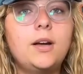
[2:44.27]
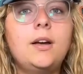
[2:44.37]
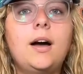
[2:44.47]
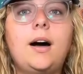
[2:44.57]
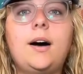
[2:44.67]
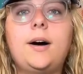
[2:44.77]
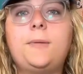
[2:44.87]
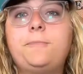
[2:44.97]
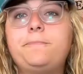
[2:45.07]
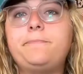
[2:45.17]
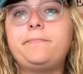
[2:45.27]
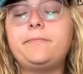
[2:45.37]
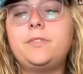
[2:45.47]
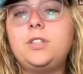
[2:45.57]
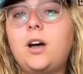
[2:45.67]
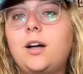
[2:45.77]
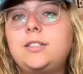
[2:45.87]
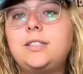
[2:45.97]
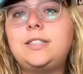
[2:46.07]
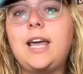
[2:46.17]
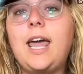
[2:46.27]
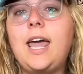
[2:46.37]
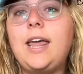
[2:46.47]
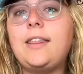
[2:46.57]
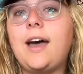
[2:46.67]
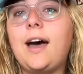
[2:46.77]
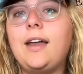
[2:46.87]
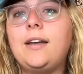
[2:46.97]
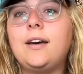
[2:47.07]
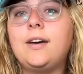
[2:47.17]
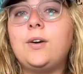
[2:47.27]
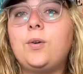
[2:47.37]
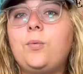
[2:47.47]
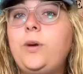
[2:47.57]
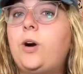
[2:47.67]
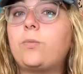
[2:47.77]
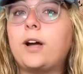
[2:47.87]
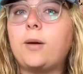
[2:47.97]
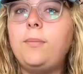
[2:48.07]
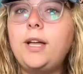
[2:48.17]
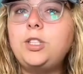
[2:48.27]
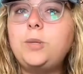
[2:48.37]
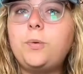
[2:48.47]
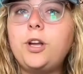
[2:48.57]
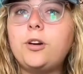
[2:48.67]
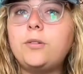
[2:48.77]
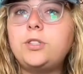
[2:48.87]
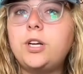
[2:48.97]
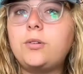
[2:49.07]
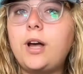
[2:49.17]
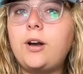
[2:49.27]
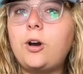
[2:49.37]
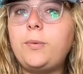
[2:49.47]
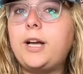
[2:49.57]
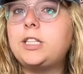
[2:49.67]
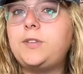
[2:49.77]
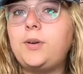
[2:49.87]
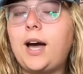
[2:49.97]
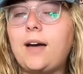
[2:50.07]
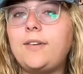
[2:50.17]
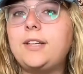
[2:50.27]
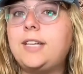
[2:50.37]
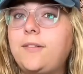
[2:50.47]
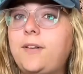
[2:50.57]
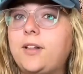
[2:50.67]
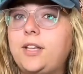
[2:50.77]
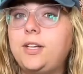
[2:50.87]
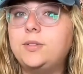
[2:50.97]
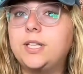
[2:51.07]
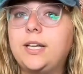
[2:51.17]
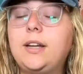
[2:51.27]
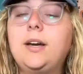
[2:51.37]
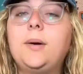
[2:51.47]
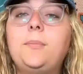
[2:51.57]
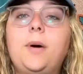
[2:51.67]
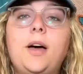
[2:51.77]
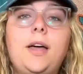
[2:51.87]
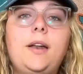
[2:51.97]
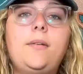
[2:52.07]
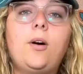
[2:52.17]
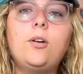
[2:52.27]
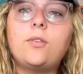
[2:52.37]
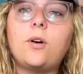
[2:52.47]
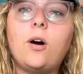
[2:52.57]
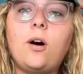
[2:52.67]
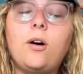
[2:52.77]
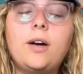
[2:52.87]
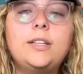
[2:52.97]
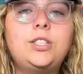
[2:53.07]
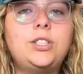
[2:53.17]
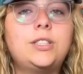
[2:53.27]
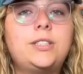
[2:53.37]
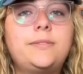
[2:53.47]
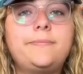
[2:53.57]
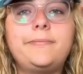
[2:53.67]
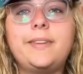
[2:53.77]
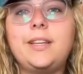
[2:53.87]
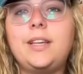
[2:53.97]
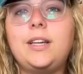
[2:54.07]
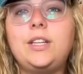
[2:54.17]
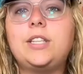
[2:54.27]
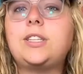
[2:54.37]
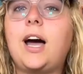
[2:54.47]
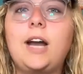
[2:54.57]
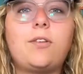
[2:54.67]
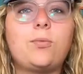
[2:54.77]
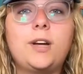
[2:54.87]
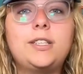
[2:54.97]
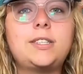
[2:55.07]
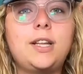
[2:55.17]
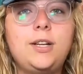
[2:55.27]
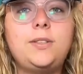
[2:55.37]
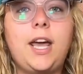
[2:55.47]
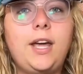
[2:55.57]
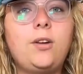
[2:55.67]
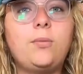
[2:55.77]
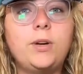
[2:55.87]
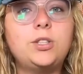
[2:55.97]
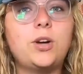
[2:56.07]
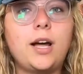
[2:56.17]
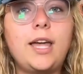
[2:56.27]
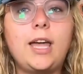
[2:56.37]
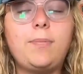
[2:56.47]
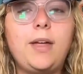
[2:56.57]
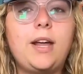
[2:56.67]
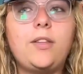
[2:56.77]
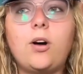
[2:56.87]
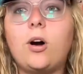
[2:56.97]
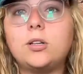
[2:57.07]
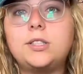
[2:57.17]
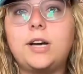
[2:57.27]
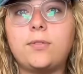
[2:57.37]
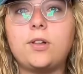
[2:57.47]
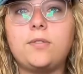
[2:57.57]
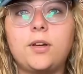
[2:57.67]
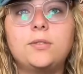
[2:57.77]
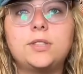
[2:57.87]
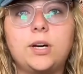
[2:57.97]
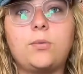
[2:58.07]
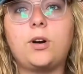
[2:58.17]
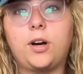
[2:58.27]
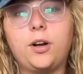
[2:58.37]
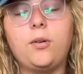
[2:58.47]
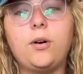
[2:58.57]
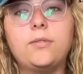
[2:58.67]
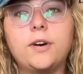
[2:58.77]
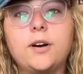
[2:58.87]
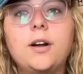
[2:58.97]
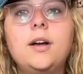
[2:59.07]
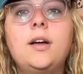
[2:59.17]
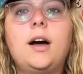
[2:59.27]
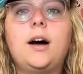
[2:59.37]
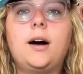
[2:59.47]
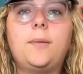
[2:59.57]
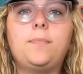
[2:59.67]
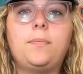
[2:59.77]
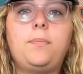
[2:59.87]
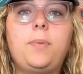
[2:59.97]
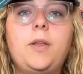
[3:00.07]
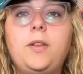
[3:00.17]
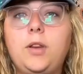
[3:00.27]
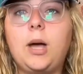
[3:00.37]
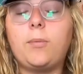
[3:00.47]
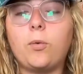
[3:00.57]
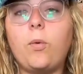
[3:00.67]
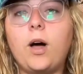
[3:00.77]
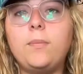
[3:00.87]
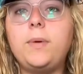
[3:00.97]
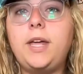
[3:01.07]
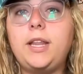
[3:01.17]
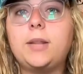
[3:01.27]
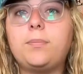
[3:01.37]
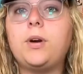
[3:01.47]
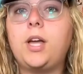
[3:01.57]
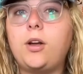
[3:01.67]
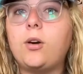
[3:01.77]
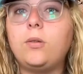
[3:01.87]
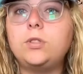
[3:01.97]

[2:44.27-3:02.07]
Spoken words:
Not to say that we don't recommend you bring your own generator, because if you have it, definitely use it. But overall, it's kind of a risk that you take when dry camping, and there are several of those that we're gonna go over. But number one being the bringing your own